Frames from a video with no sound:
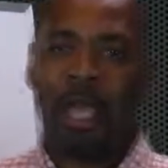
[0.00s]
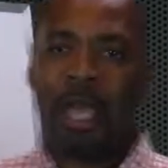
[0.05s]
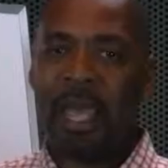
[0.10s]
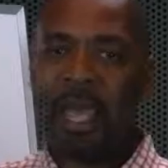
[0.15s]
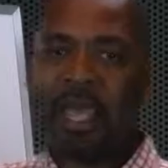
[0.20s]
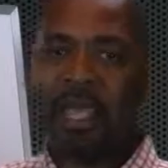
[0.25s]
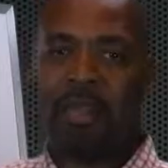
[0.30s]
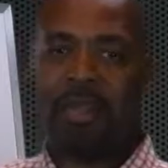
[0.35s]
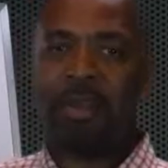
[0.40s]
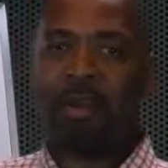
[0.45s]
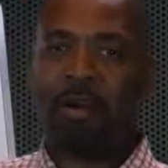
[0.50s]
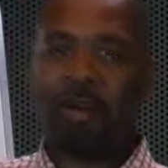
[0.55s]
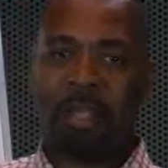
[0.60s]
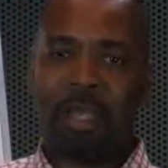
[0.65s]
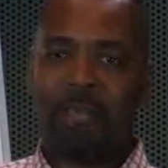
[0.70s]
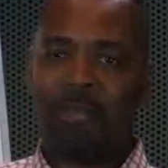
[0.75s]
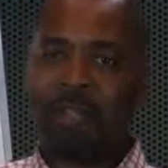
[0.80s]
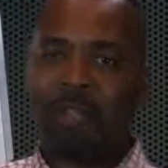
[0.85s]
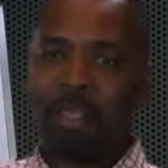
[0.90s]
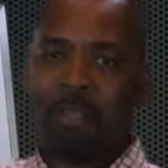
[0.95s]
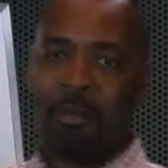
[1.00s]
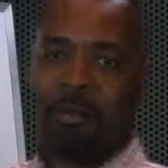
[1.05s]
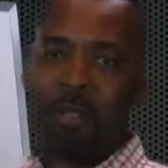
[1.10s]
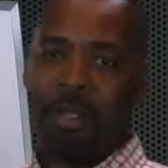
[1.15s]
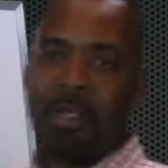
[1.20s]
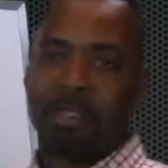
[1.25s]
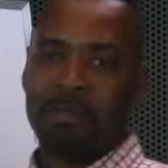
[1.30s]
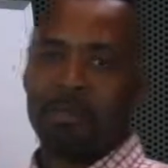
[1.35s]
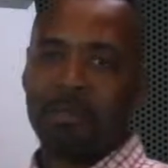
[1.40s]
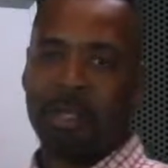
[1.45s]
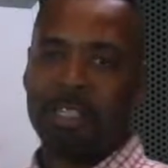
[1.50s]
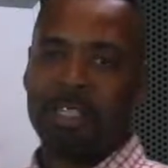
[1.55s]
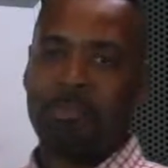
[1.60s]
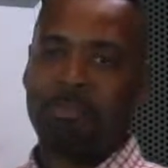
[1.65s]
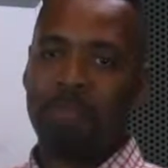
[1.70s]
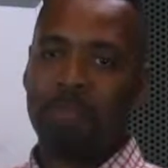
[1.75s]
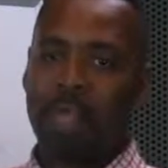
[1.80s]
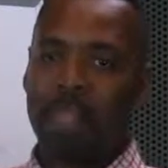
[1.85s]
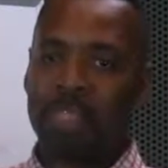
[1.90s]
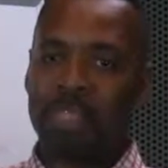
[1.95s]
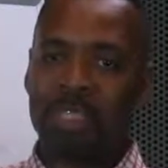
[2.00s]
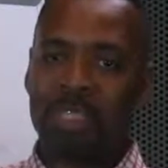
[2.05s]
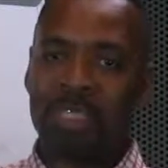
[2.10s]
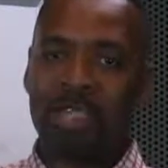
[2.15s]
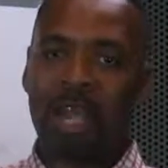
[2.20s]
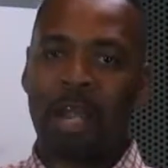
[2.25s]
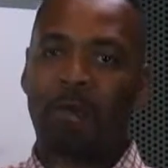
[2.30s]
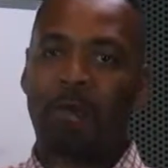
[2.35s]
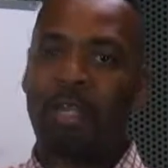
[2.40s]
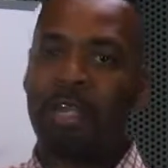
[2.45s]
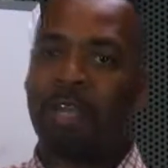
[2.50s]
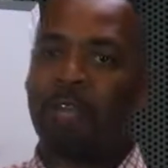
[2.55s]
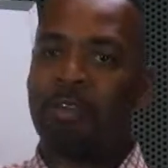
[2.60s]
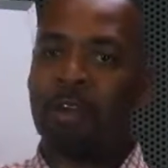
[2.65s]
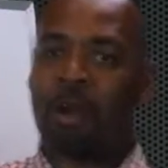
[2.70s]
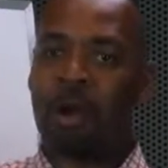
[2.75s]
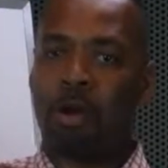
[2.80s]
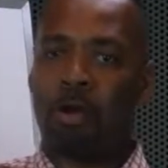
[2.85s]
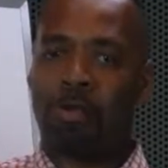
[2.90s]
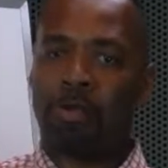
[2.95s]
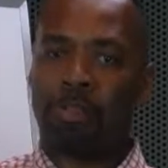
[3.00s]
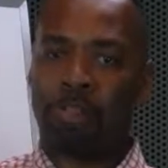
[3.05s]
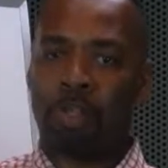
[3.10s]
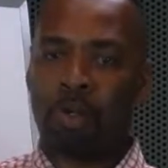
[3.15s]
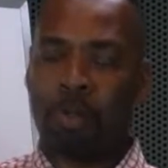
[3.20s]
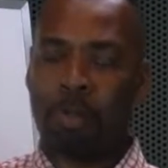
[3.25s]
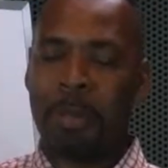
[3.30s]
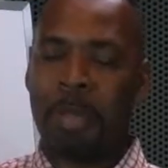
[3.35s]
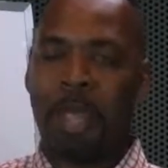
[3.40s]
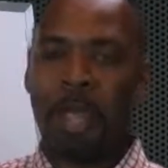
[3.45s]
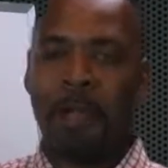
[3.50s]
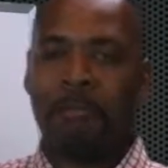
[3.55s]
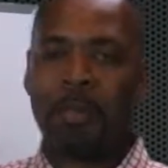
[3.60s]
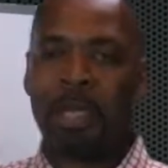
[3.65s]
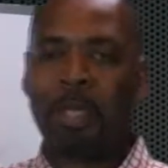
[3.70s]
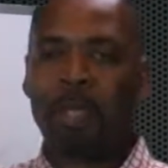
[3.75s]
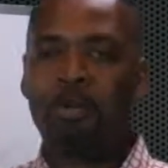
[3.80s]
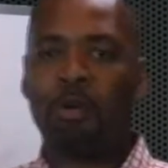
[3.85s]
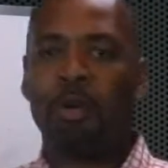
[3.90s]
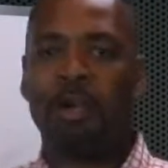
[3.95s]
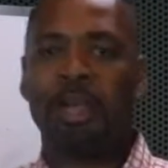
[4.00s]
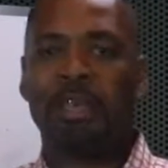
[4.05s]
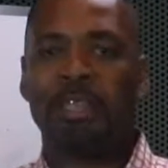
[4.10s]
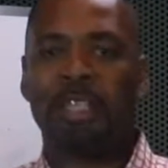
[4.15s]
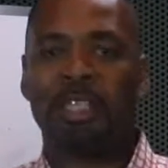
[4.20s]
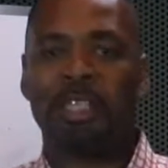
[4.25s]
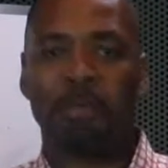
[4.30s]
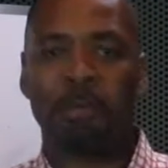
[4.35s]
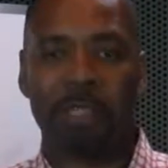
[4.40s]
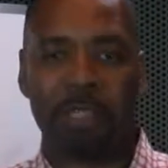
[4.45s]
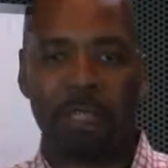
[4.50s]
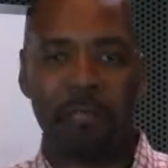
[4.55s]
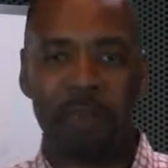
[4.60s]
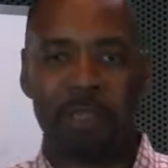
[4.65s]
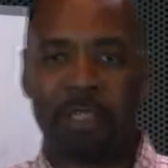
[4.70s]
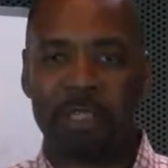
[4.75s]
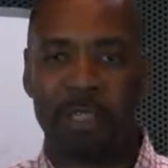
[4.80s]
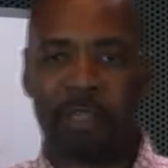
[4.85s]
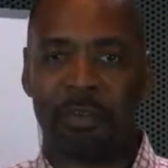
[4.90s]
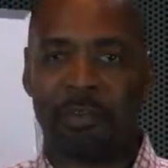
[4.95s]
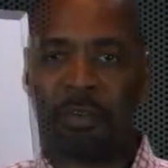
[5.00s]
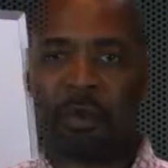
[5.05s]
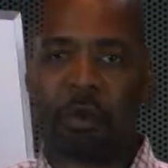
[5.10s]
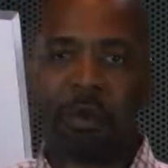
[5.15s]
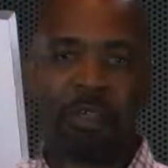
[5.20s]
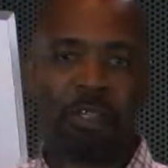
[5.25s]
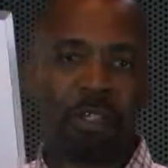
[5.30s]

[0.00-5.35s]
and, give you little bits and pieces, not really give you the whole scoop. Now, you won't get the specifics as far